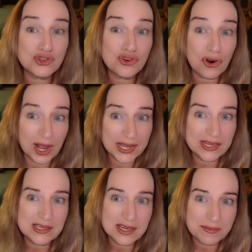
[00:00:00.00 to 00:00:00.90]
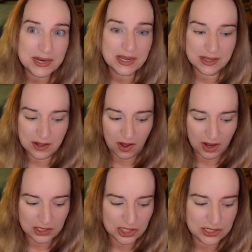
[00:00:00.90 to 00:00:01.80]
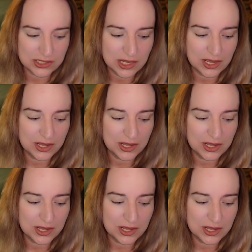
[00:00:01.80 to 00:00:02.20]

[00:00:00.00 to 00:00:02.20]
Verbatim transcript: trying to get me to end the auctions,